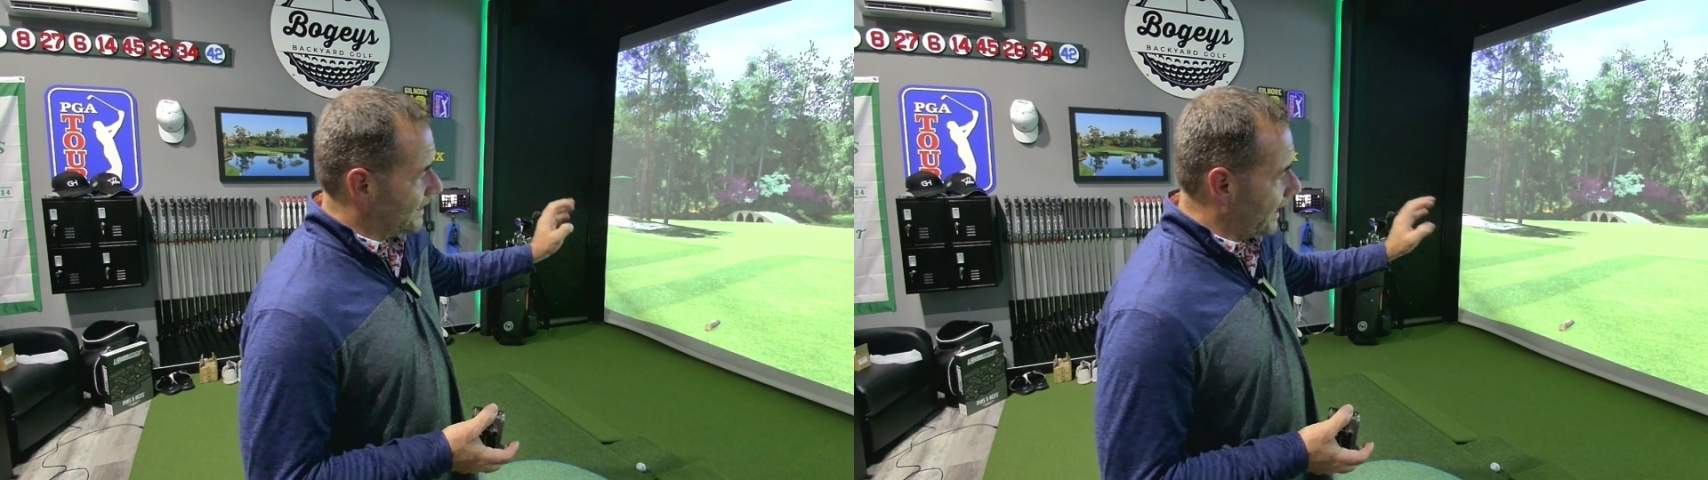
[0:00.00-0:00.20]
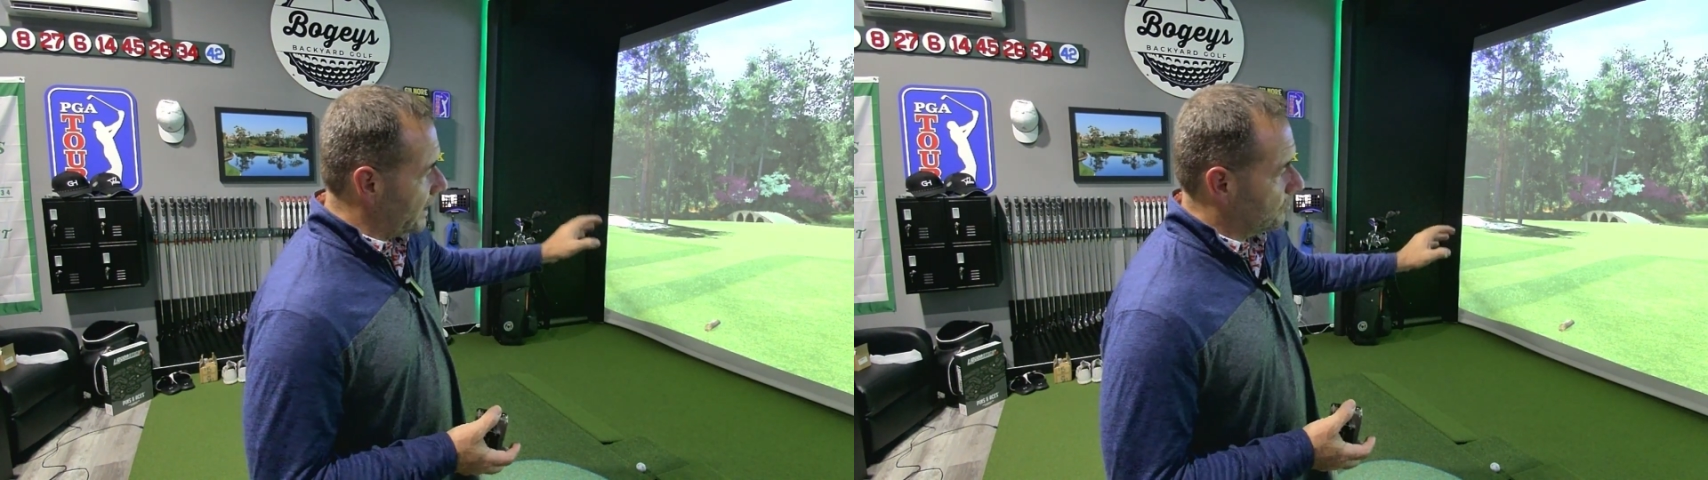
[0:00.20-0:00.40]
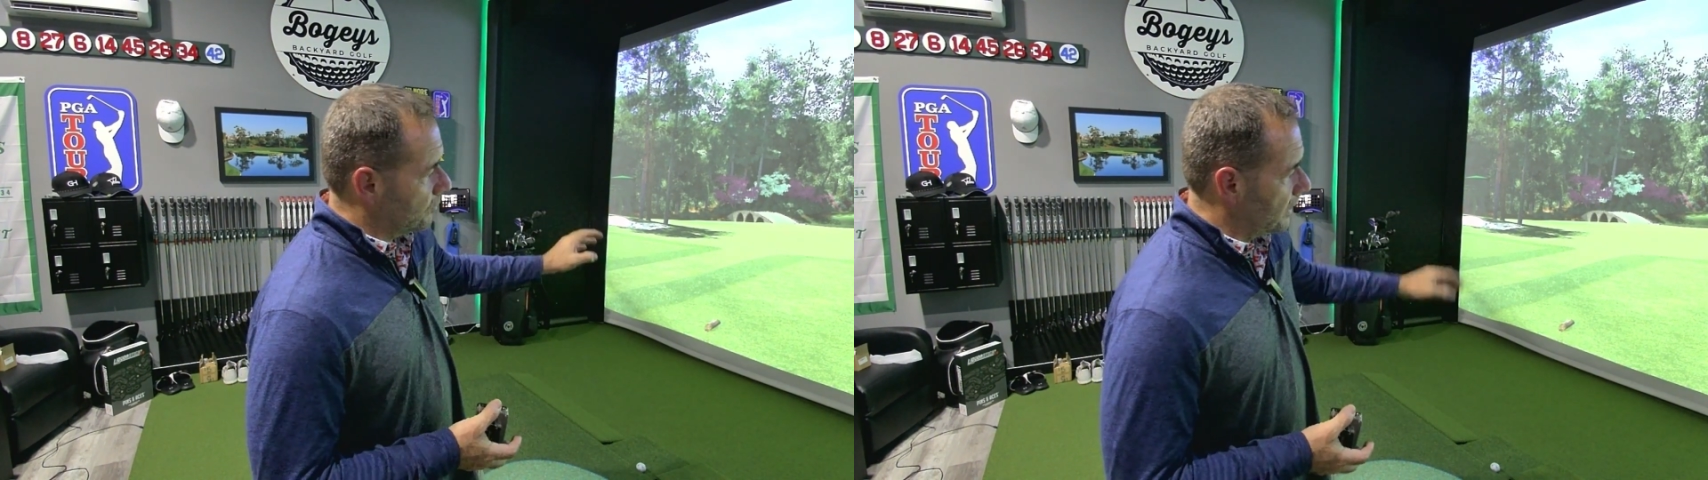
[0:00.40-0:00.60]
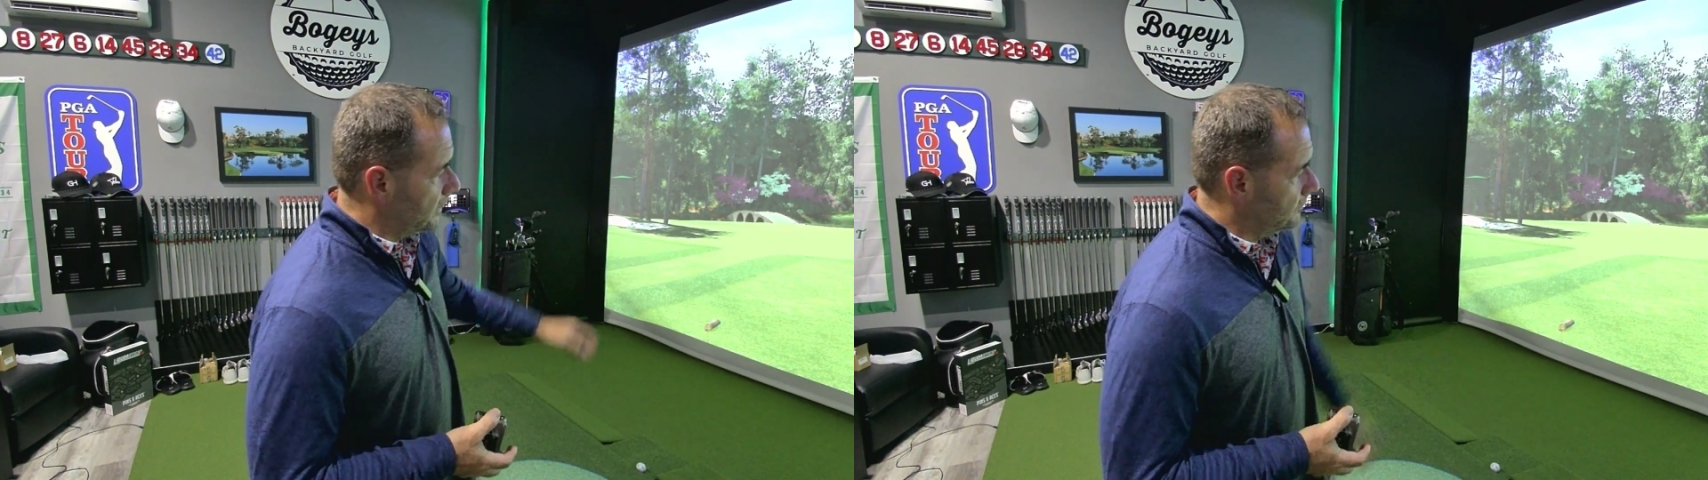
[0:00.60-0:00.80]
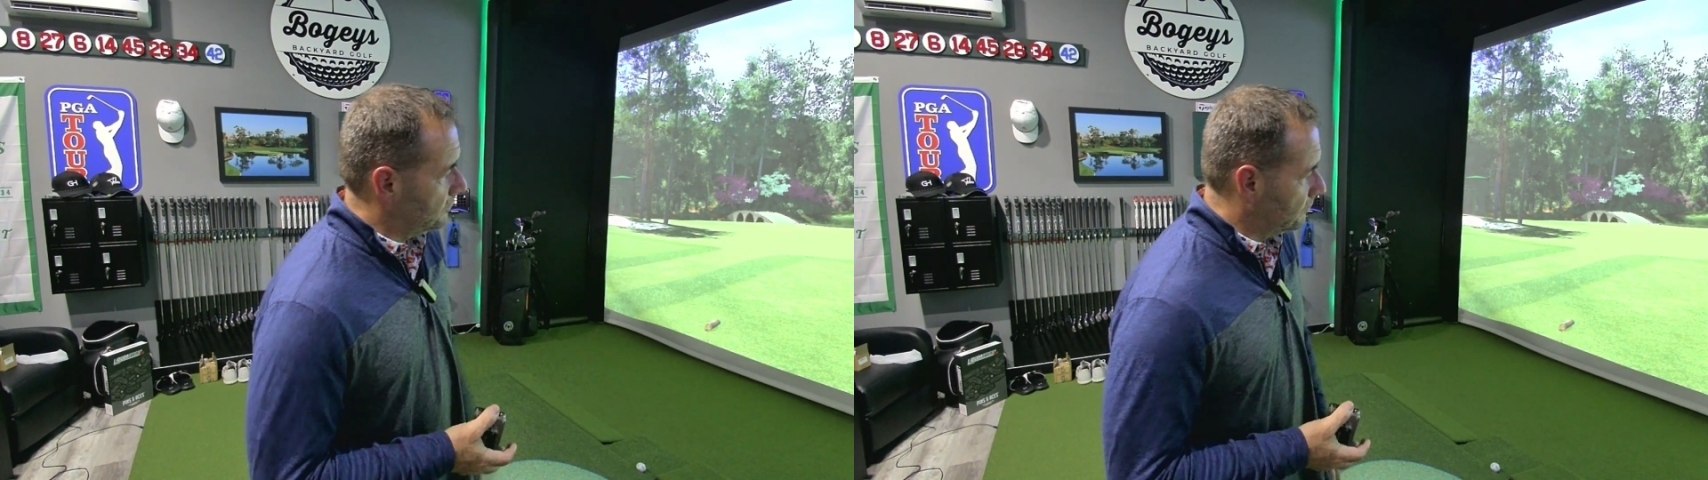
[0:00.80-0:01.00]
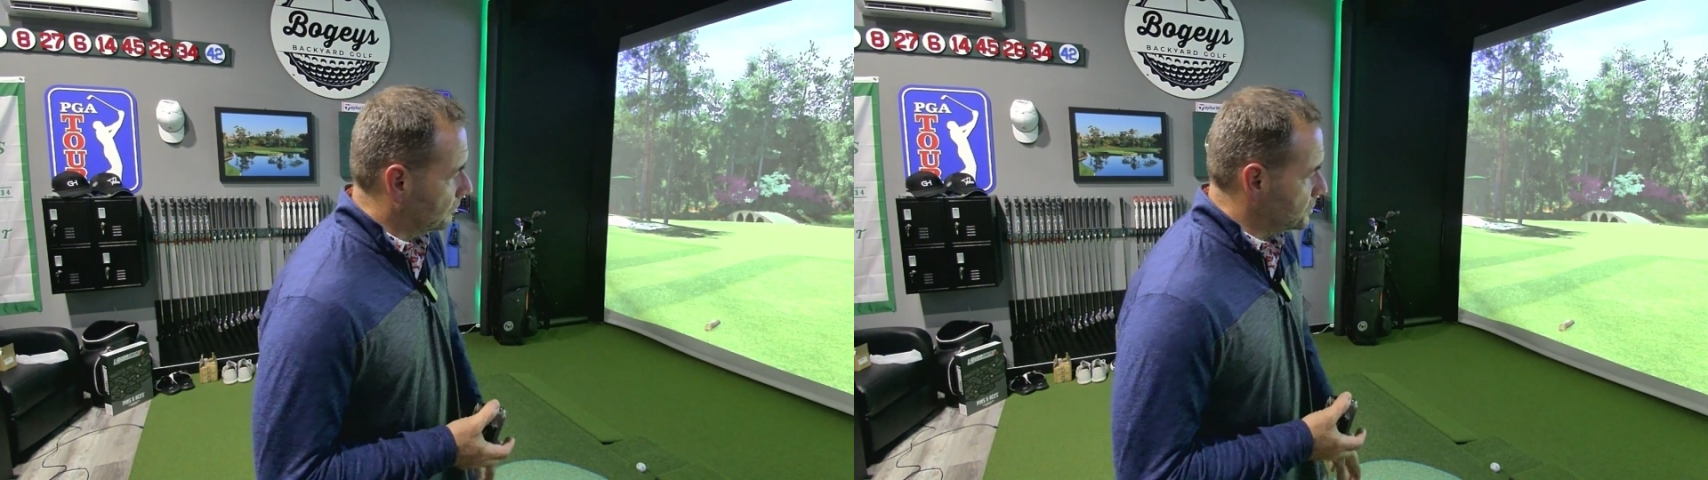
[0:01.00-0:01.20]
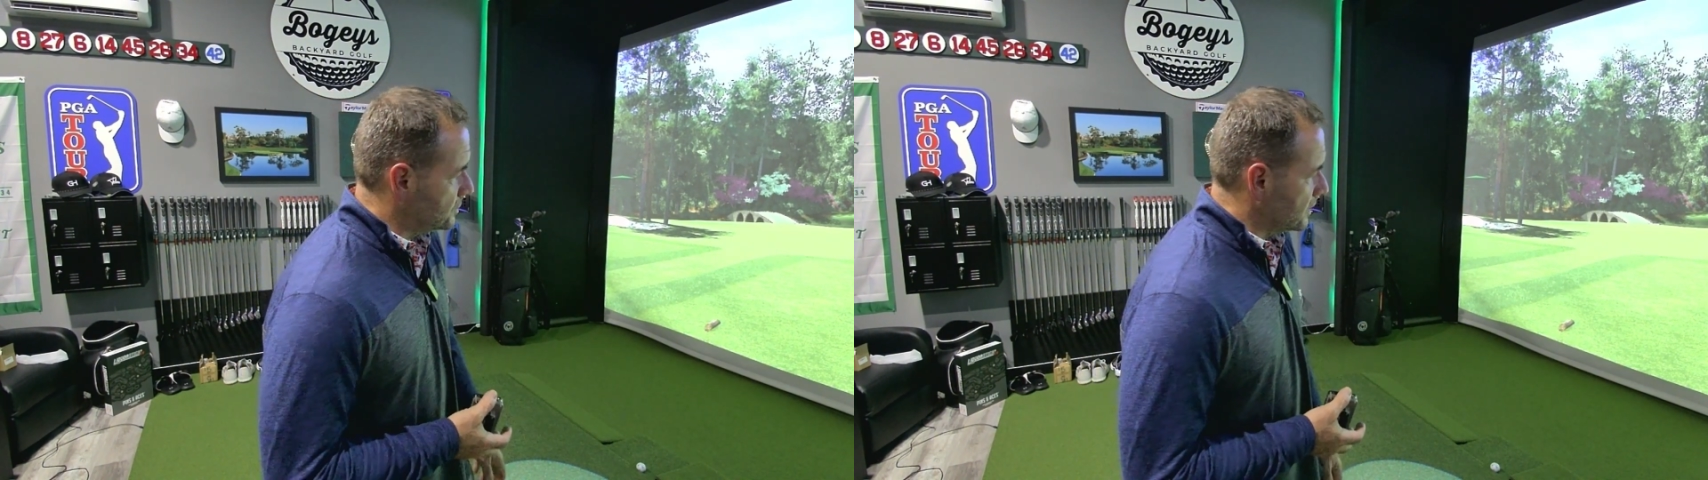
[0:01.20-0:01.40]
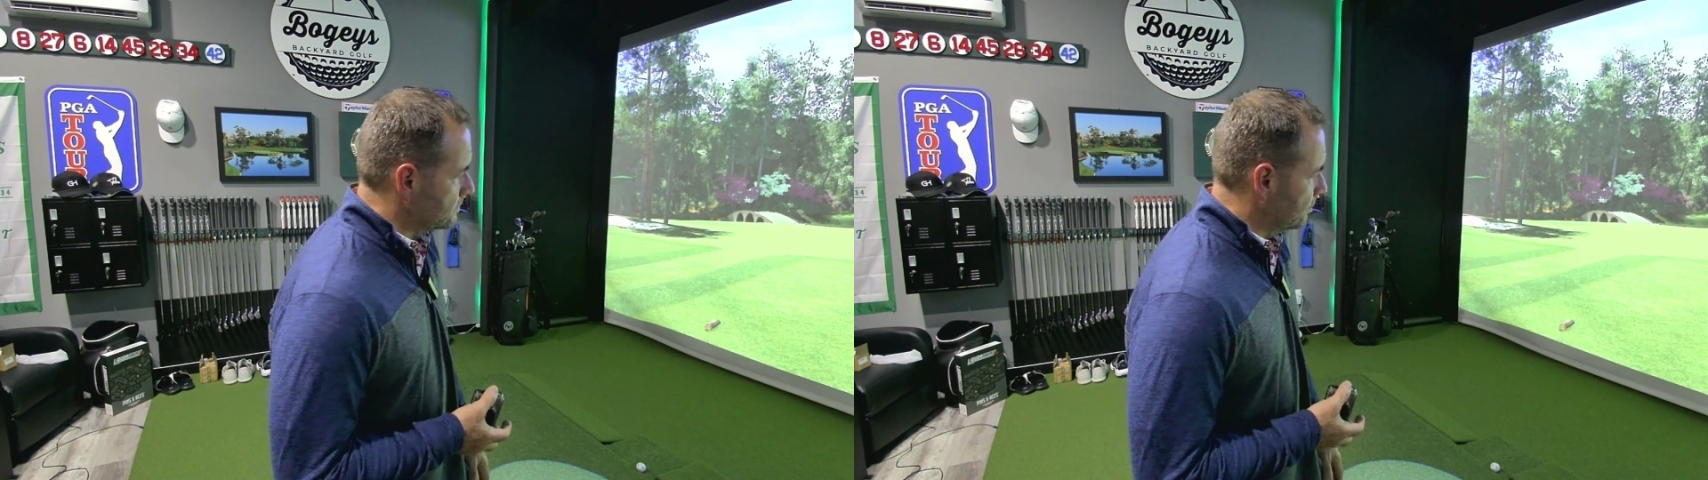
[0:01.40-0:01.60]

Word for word: that I created for G S